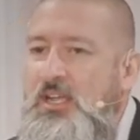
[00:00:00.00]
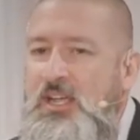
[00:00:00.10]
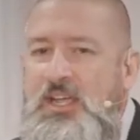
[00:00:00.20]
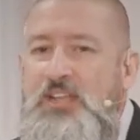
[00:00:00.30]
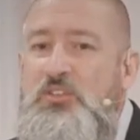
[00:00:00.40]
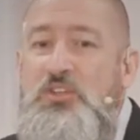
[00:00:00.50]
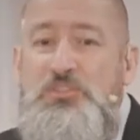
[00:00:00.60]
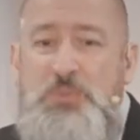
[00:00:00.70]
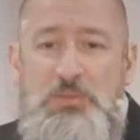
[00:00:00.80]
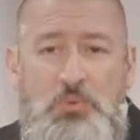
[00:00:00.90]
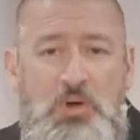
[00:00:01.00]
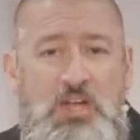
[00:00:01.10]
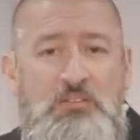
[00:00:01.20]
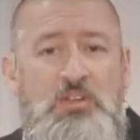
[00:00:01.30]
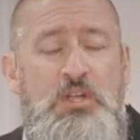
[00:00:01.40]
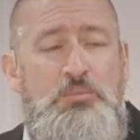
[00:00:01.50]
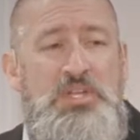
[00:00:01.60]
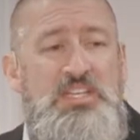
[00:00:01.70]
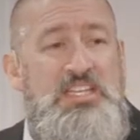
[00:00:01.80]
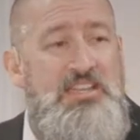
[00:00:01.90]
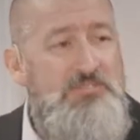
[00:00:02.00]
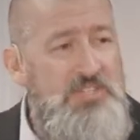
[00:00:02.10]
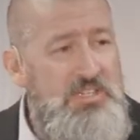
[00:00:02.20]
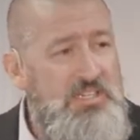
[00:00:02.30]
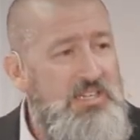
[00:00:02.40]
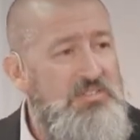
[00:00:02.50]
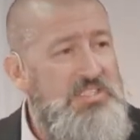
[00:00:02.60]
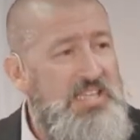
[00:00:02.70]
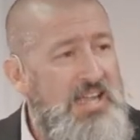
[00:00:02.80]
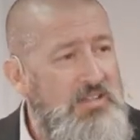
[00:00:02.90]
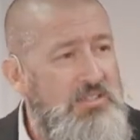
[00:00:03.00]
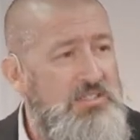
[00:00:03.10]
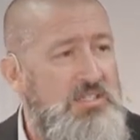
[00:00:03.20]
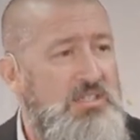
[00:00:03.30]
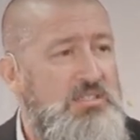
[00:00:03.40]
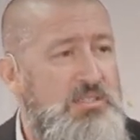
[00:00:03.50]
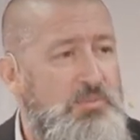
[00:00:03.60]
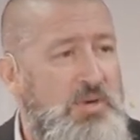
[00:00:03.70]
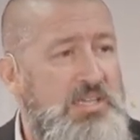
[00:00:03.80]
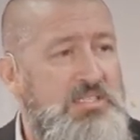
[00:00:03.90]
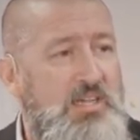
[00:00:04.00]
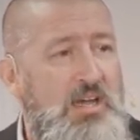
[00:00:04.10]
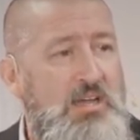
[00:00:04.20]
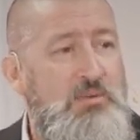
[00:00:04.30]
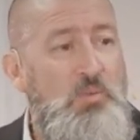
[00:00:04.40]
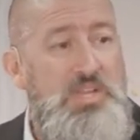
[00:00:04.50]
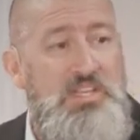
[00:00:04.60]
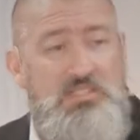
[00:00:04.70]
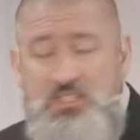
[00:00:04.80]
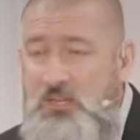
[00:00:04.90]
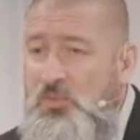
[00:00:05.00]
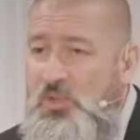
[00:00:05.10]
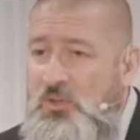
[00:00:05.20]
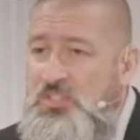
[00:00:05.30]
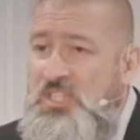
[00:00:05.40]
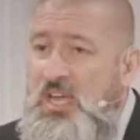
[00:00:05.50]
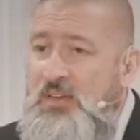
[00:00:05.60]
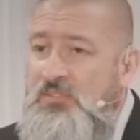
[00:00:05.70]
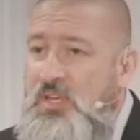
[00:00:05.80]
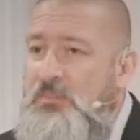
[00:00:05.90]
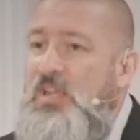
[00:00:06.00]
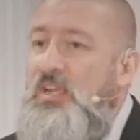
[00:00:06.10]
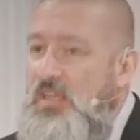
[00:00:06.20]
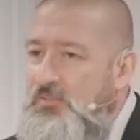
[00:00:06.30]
and those people have been gifted and given talent to praise God, and we get to come alongside of them.